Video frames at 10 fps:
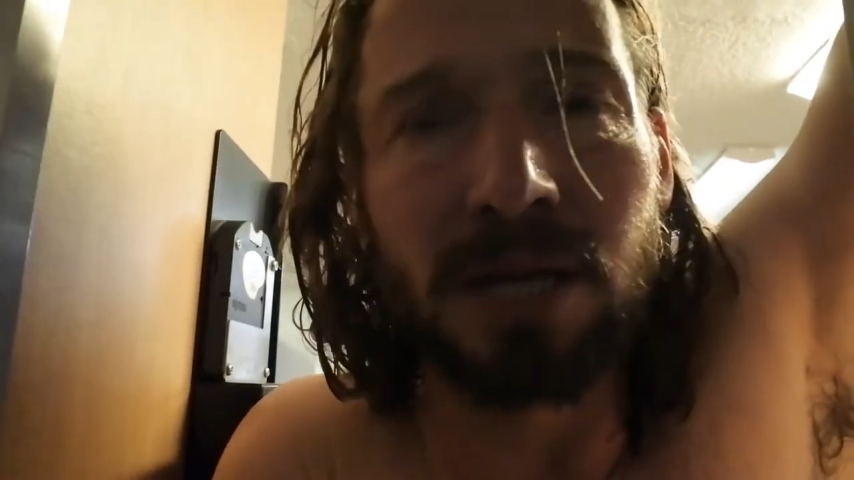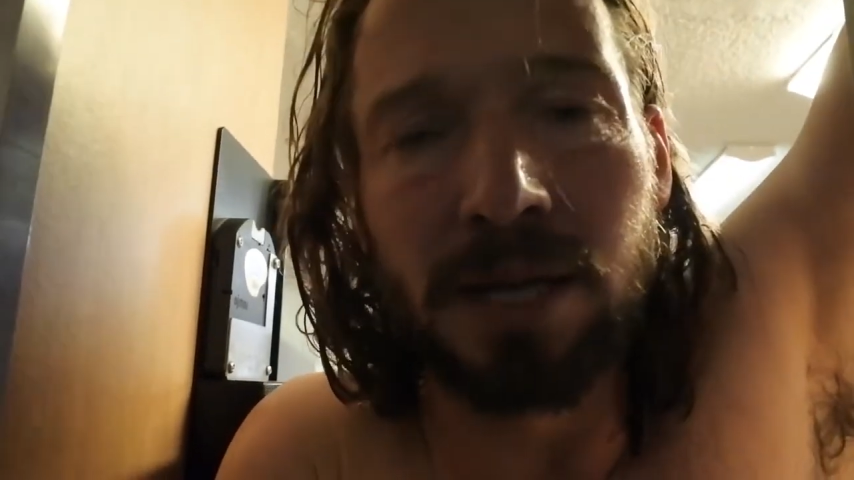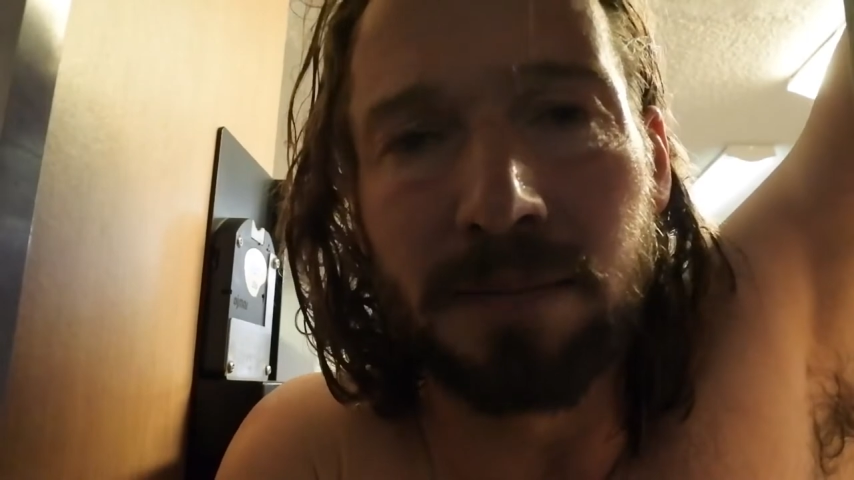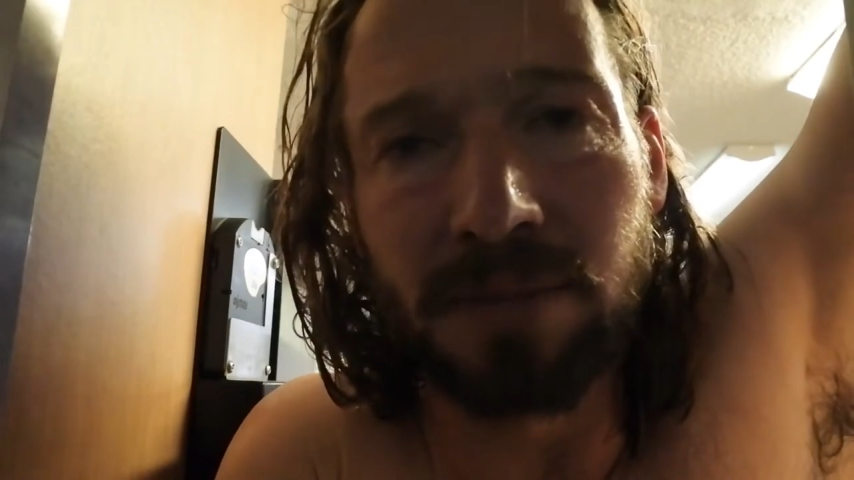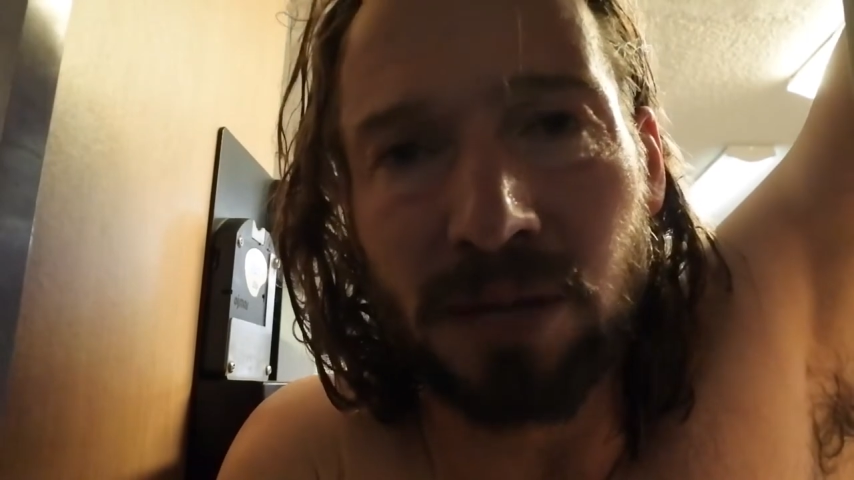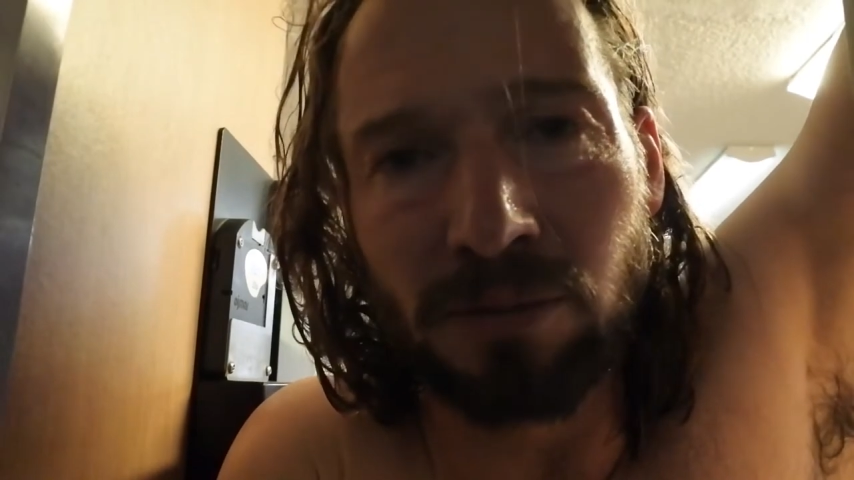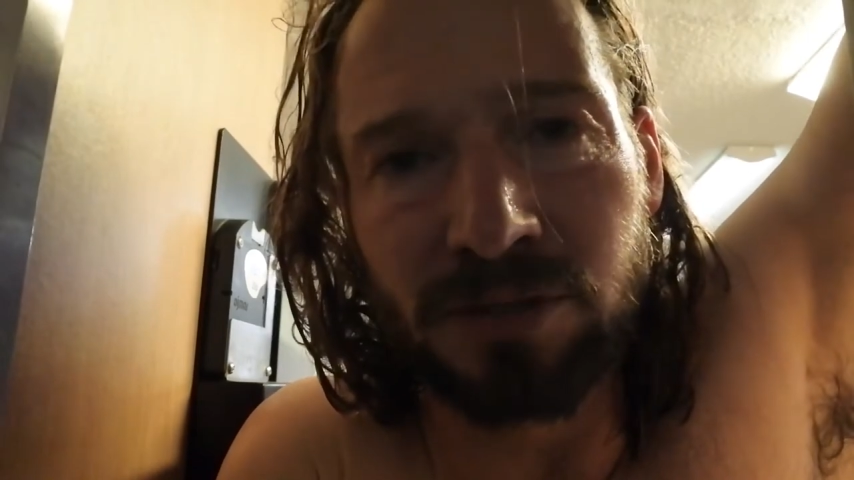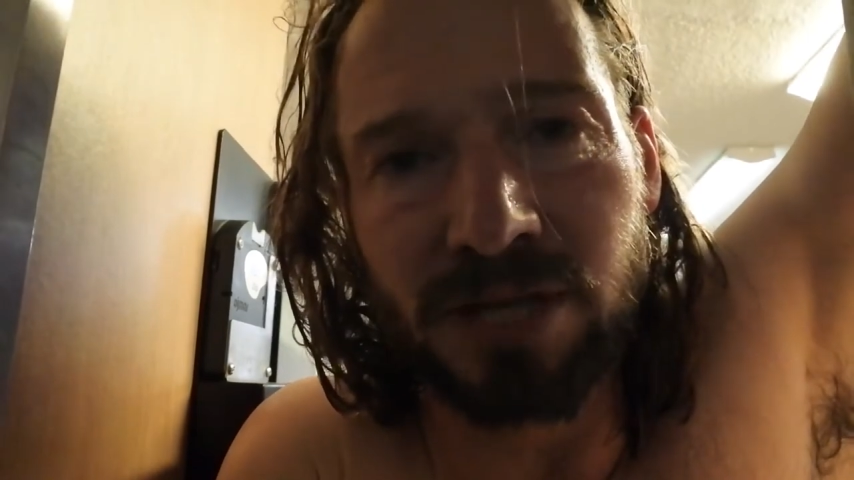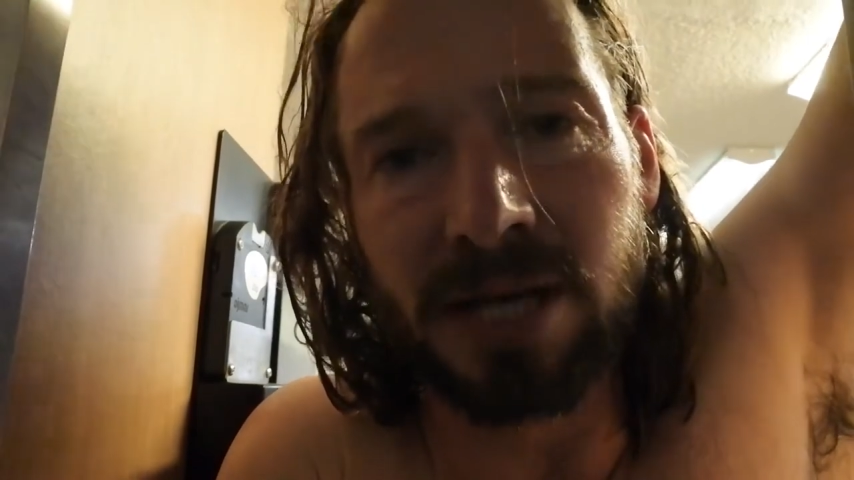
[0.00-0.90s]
That was a